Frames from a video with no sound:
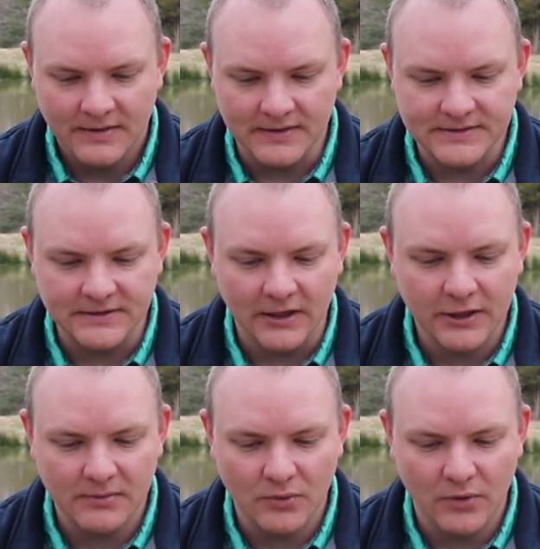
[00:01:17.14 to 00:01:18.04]
This
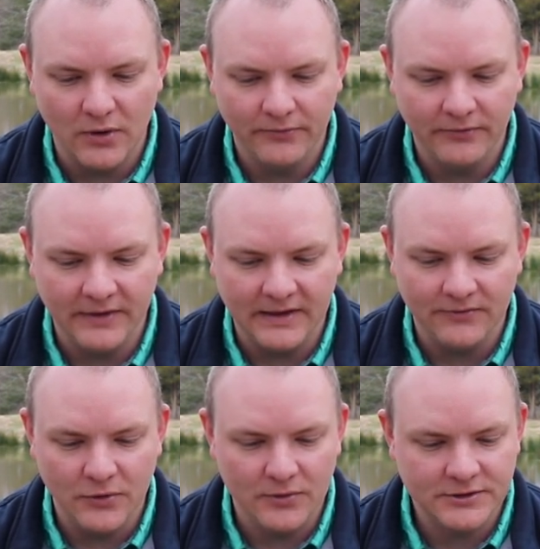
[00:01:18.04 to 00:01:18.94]
document will hopefully
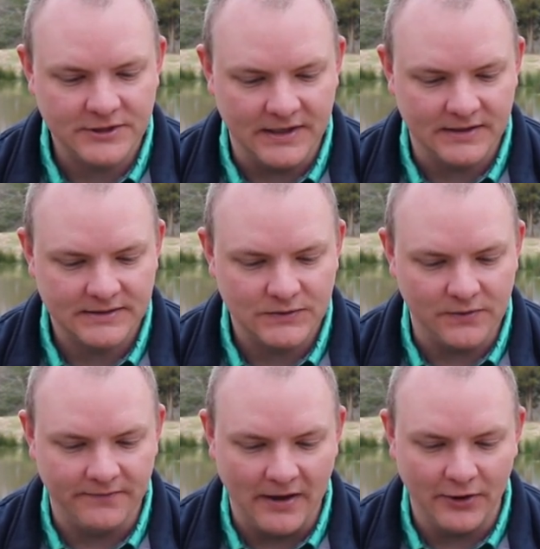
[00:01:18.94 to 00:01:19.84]
give you a chance to
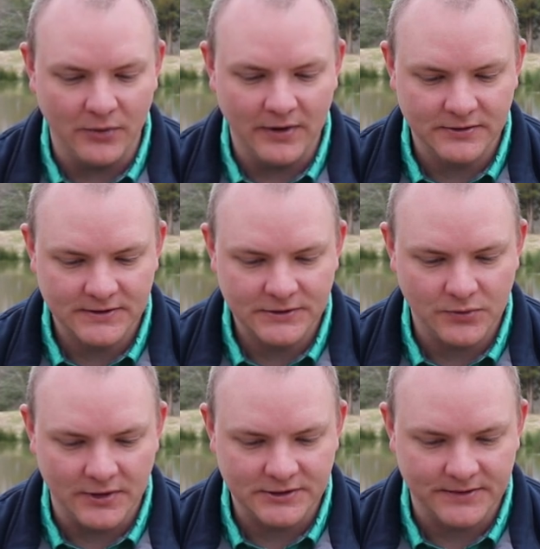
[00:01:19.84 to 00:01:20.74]
evaluate your
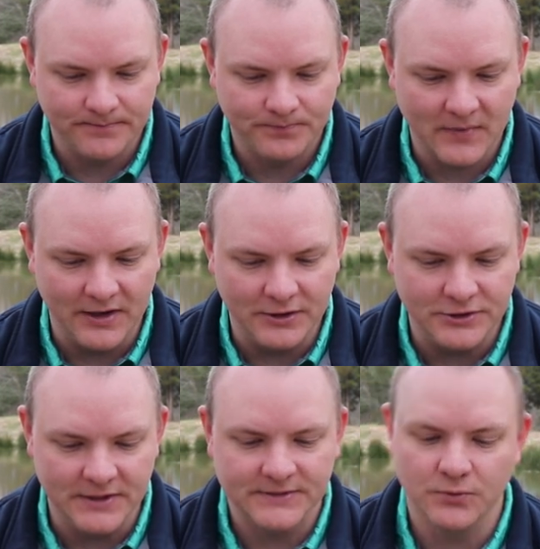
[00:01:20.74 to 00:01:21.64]
situation and
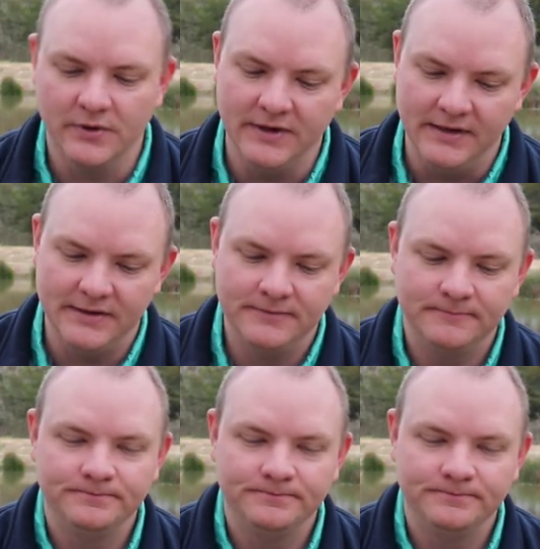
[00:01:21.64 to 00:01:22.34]
adjust where needed.